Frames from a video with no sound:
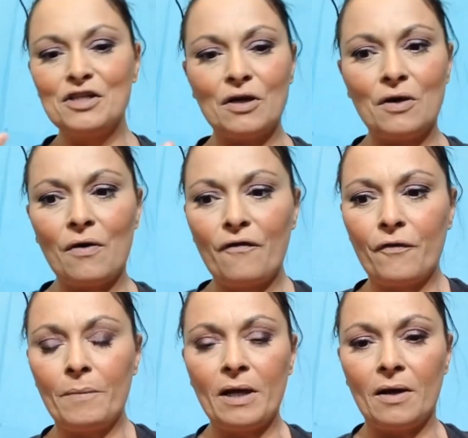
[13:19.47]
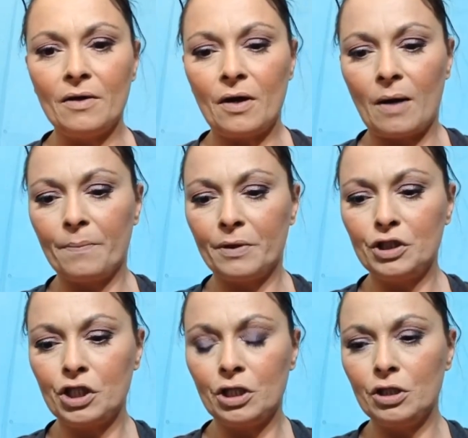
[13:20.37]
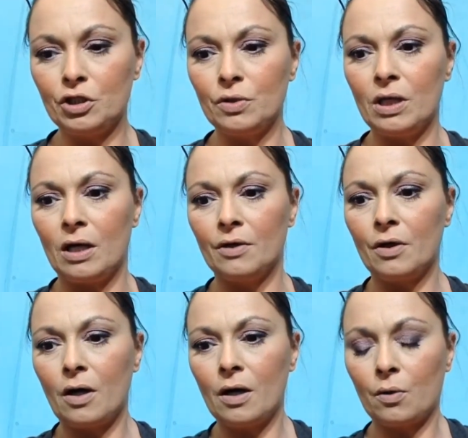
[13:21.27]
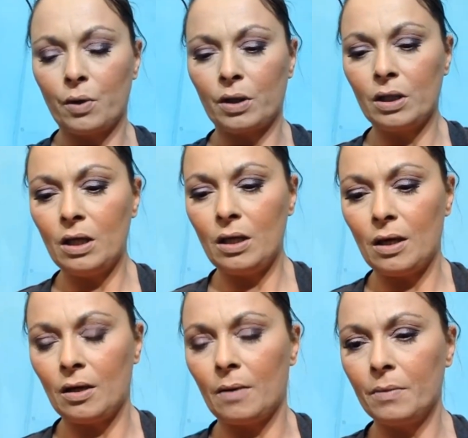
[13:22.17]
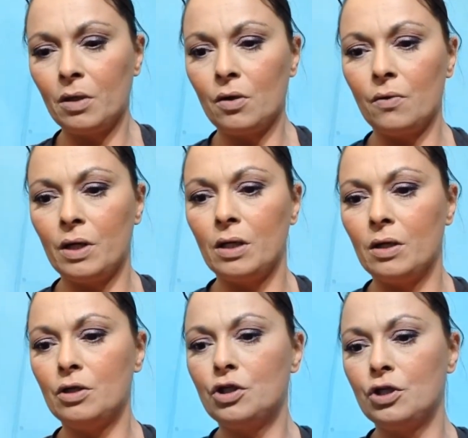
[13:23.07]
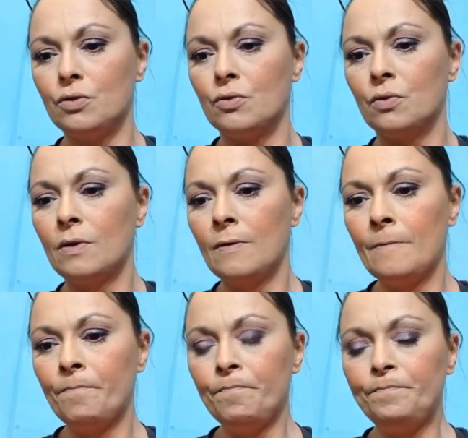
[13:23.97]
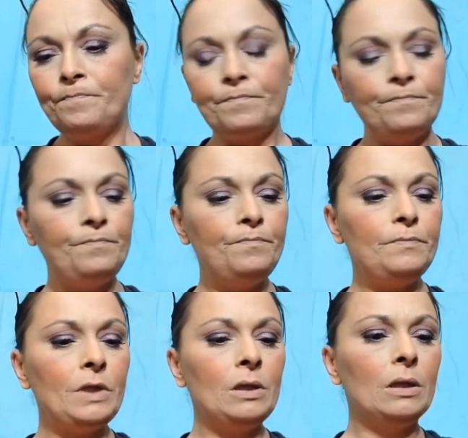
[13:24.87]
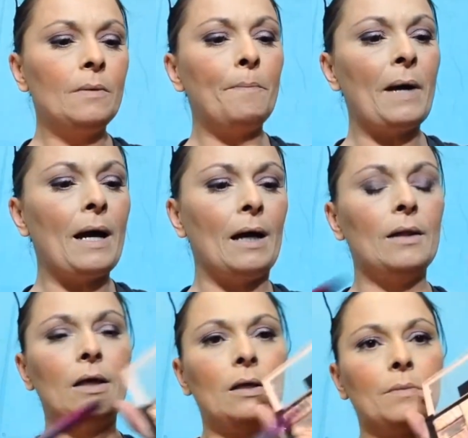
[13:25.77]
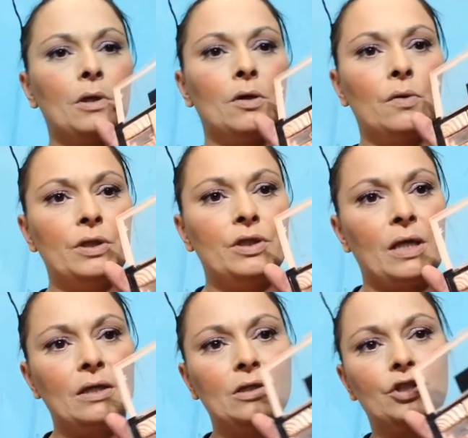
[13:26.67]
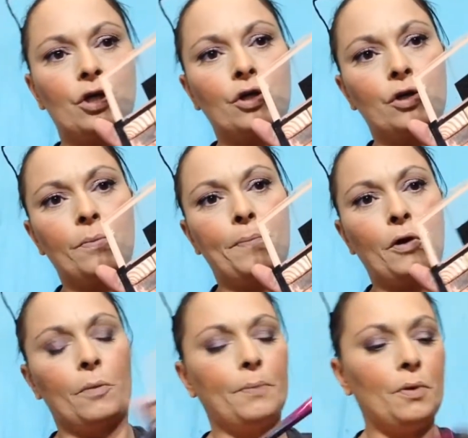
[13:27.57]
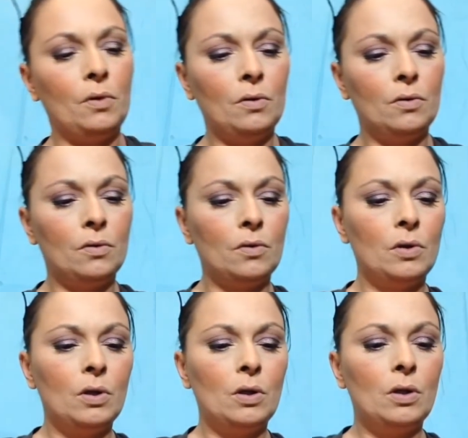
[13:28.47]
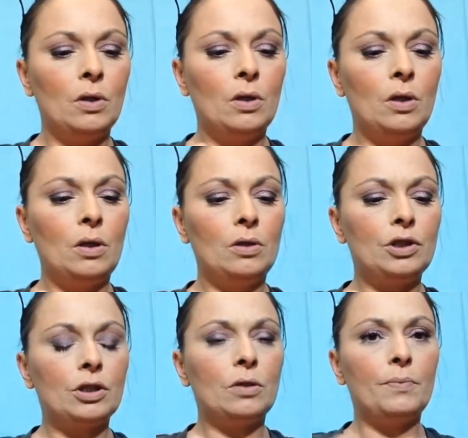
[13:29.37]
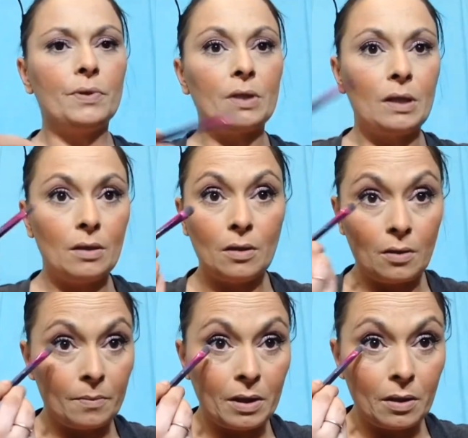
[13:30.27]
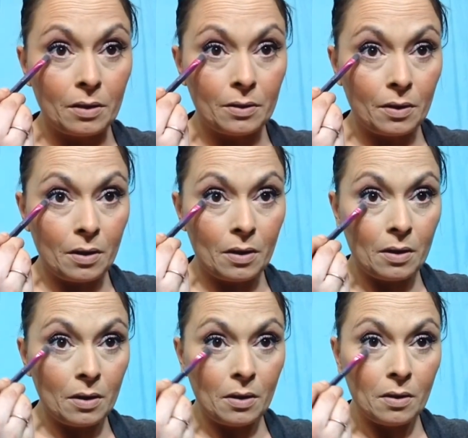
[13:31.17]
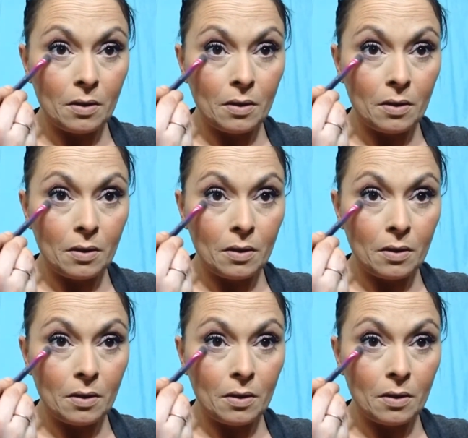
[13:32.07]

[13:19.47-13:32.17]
so for my under, I'm just going to do the under eye quickly. And I'm going to go into the palette. And I'm going to go into that darker purple. And I'm just going to put that on my under eye.